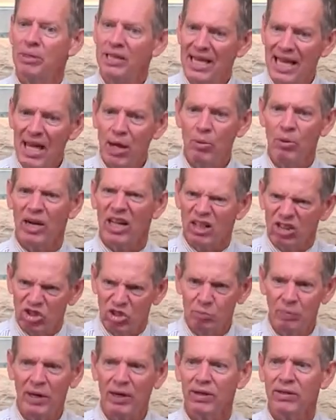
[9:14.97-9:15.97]
and he would
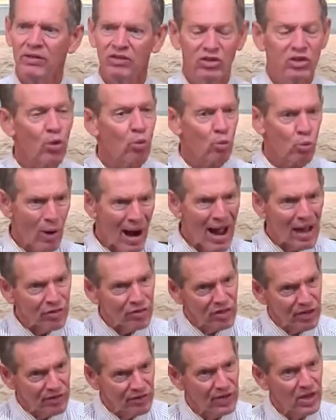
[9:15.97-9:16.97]
experience the
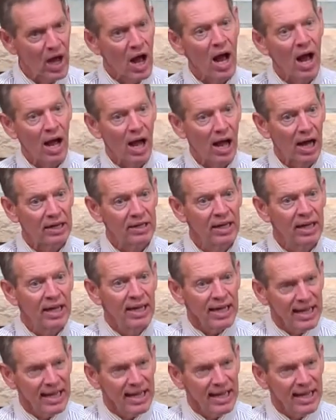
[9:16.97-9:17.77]
wrath of God,